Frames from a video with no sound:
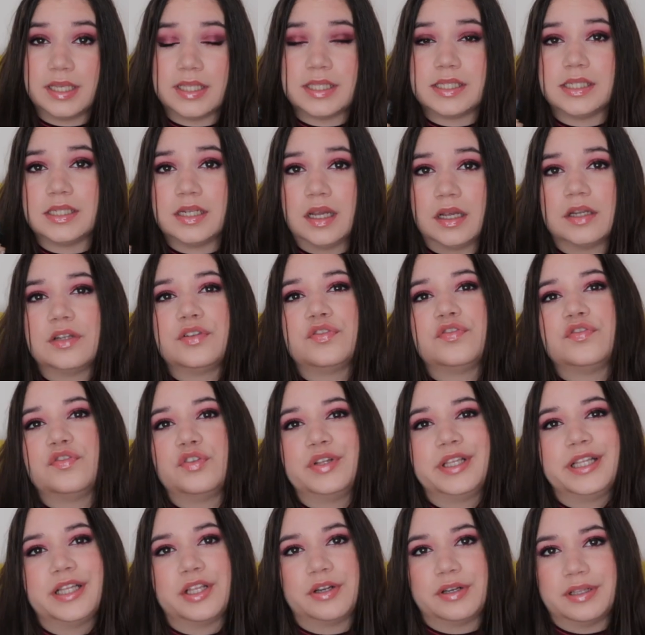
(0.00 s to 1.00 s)
It's not
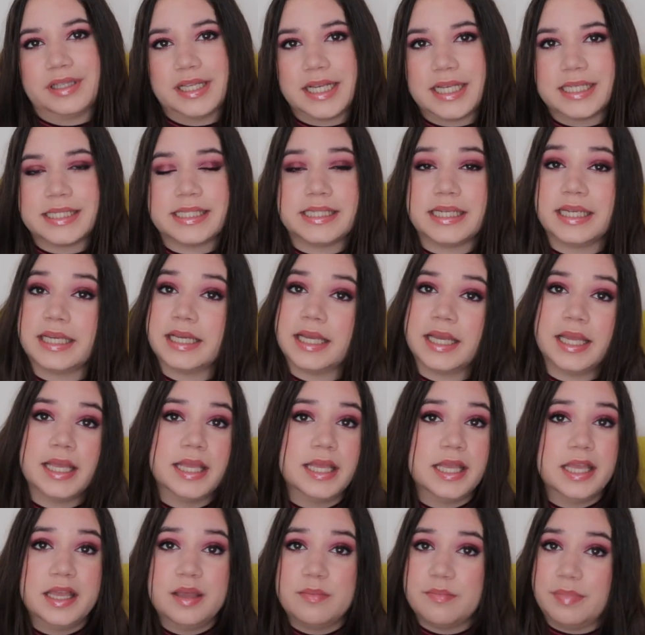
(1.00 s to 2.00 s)
fully long lasting,
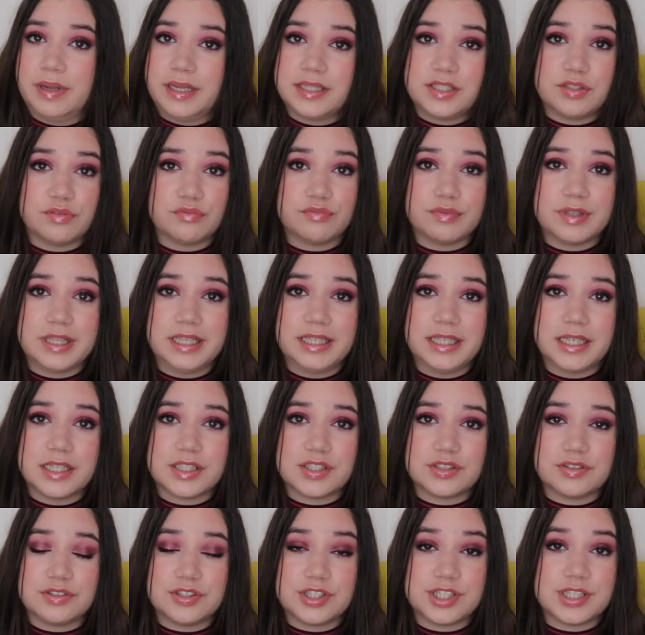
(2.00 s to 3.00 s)
but it's a really
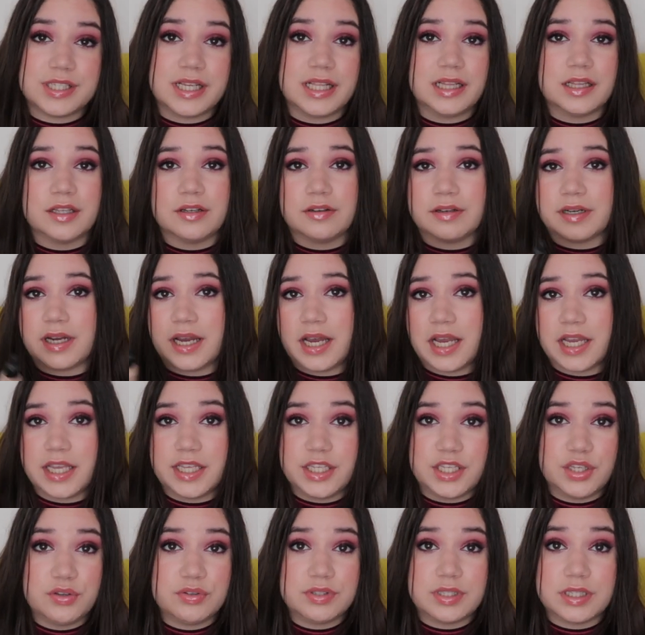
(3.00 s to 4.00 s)
nice concealer. I
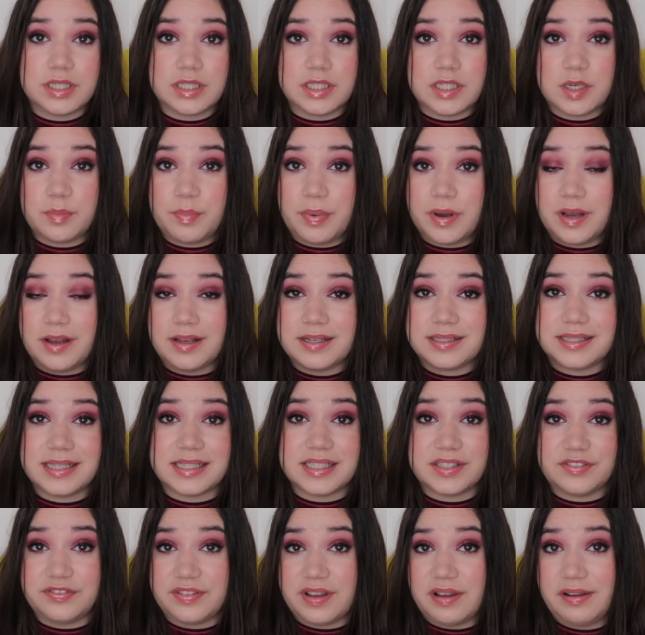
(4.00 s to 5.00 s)
used it in the past
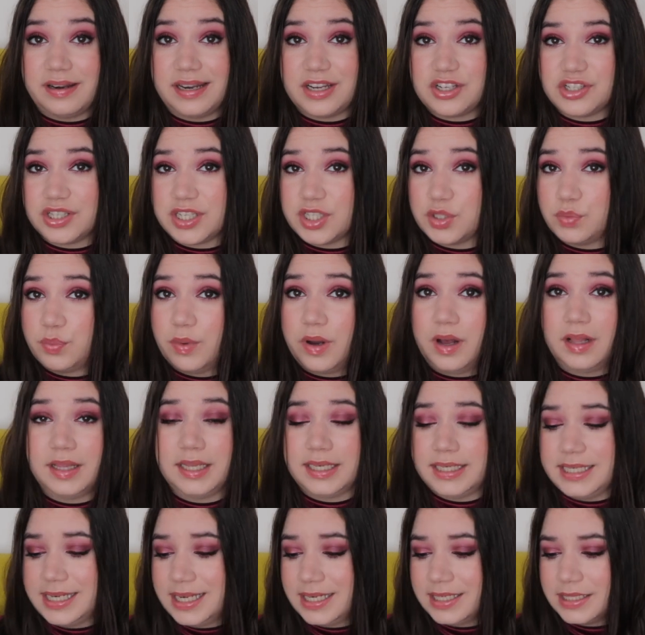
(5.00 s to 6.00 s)
as a foundation as well,
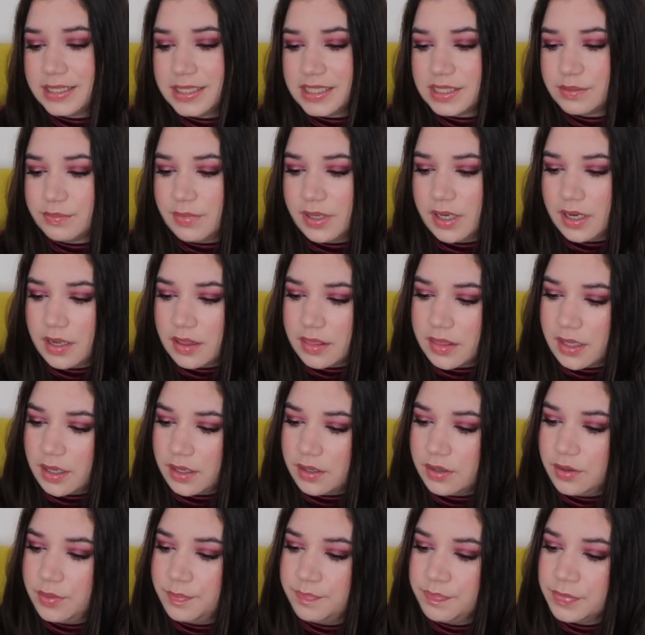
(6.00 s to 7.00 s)
and not this month
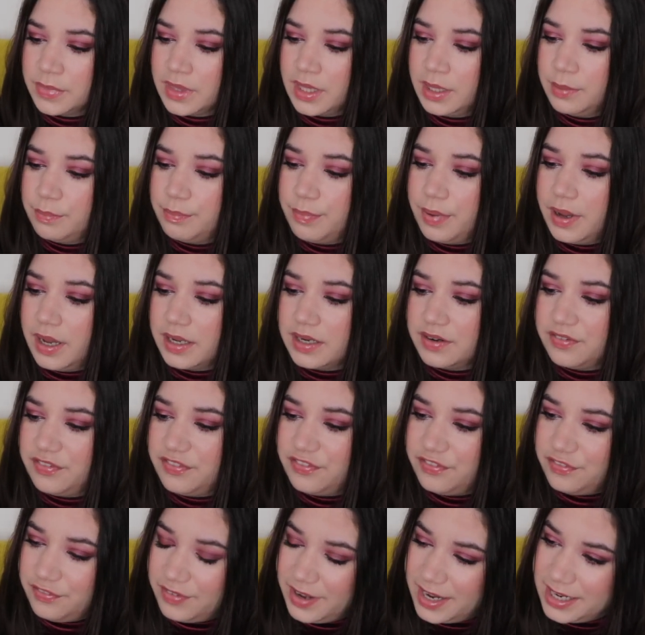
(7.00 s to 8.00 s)
though. But
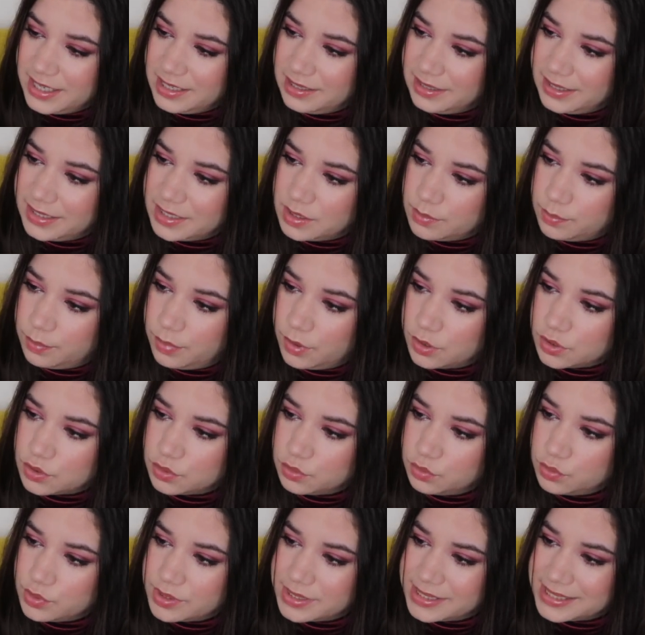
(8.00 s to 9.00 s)
finally the
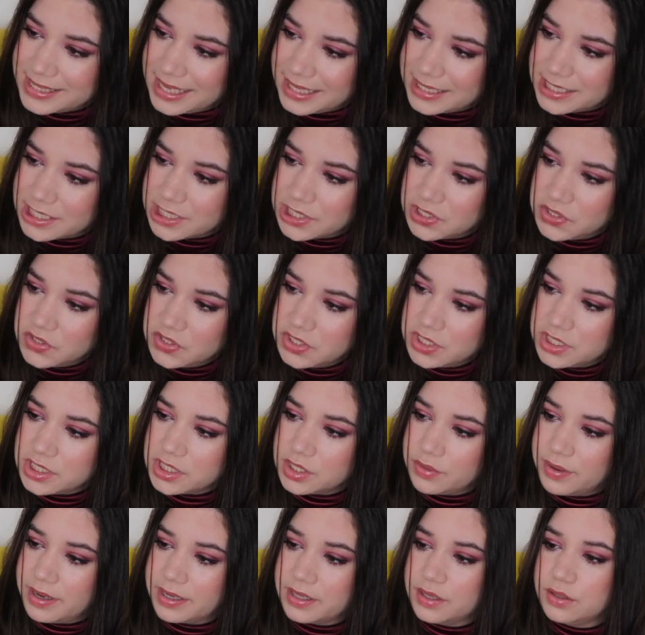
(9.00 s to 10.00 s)
bottle settled
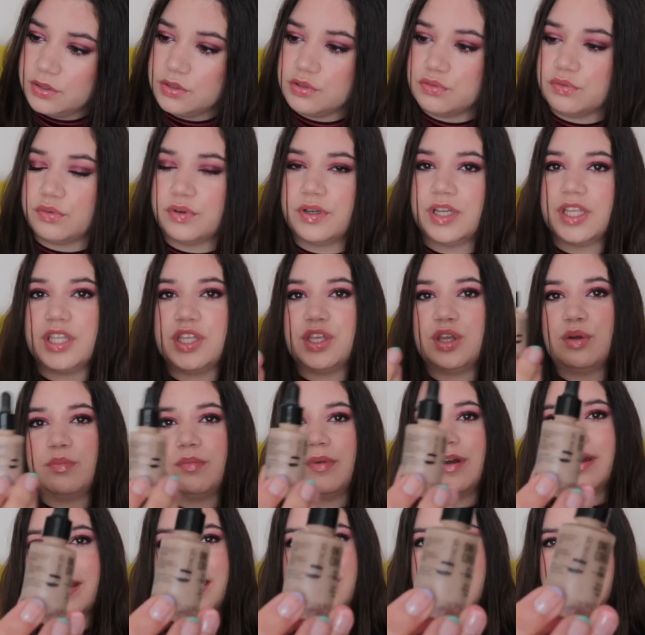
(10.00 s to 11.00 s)
so I could draw a new
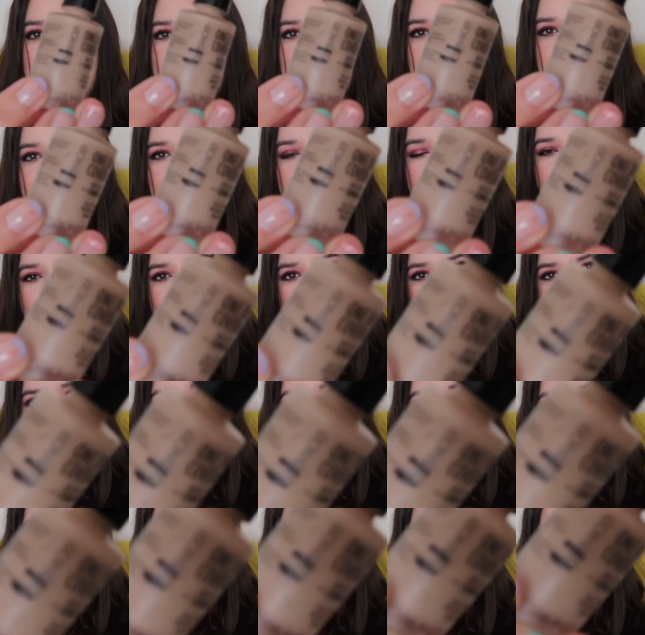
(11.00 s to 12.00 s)
mark, and look at
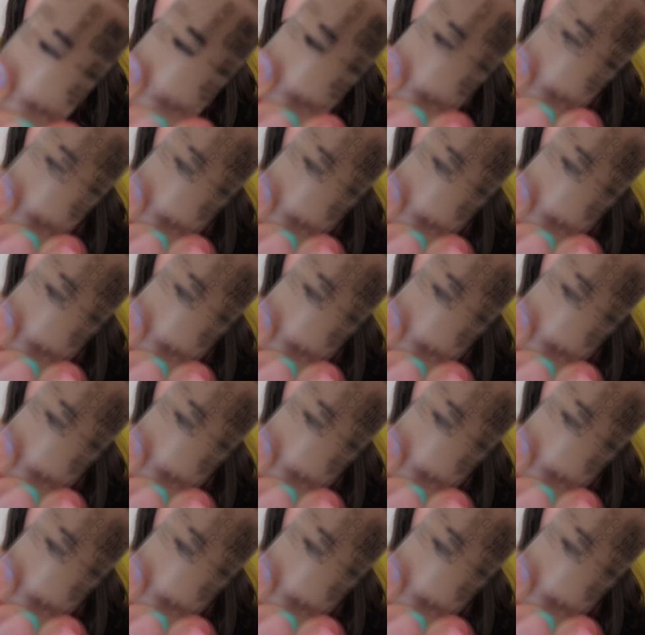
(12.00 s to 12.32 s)
that!